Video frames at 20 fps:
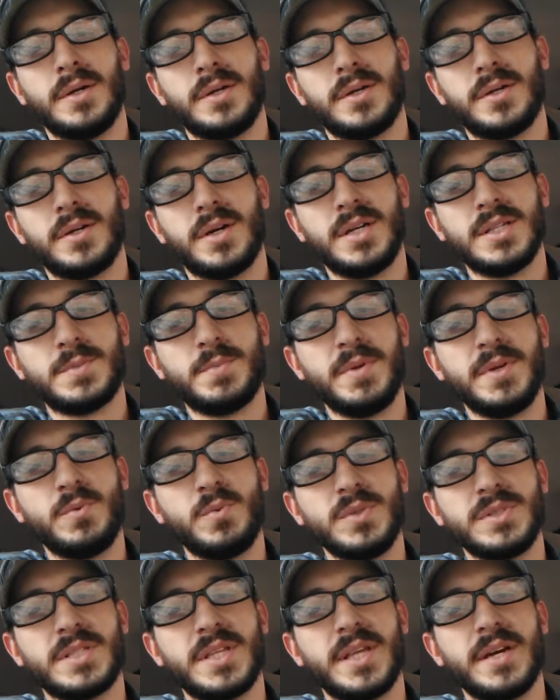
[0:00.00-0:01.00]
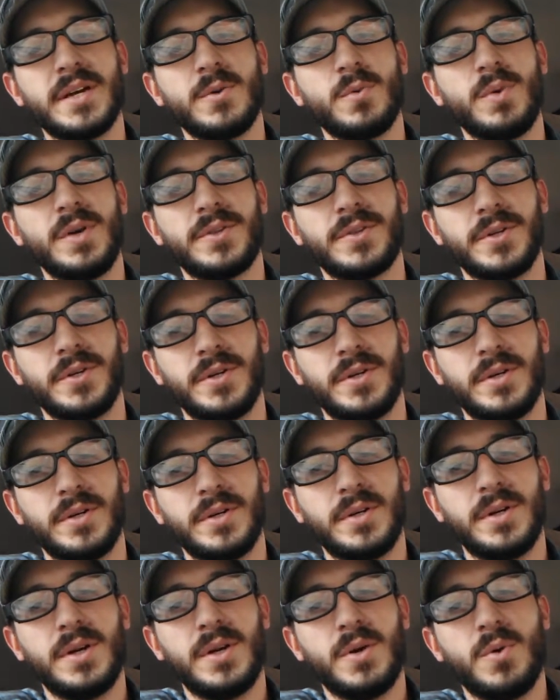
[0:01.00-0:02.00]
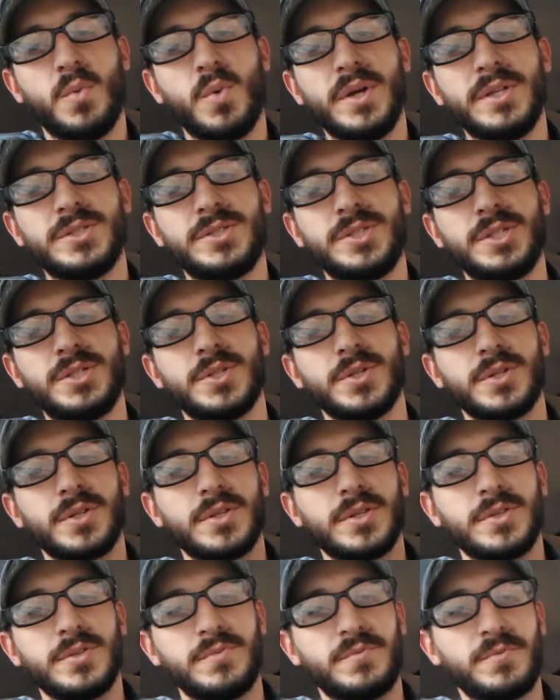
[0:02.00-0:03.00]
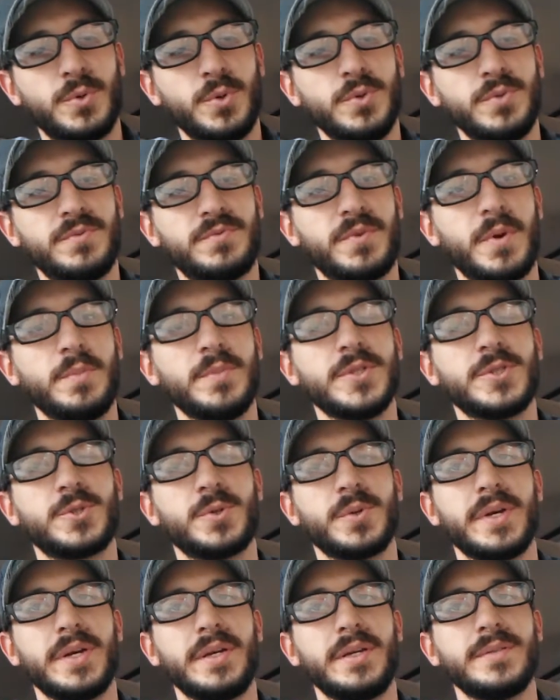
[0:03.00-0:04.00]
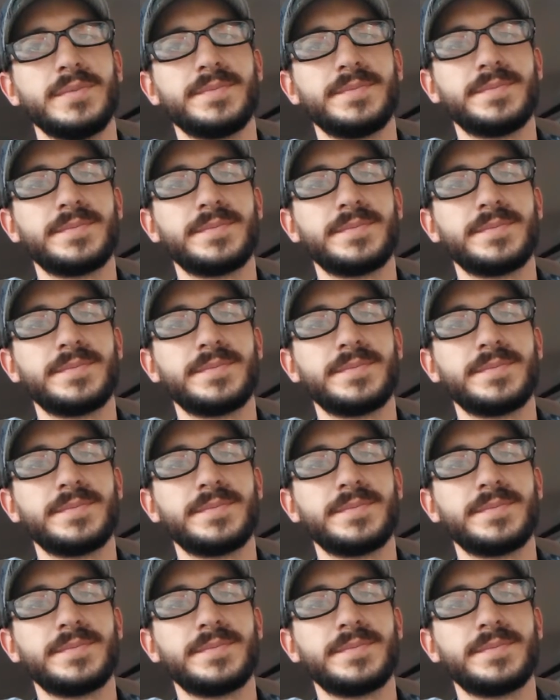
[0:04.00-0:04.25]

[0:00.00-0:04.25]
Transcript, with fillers: Her husband was there with her when she took the fruit from the tree.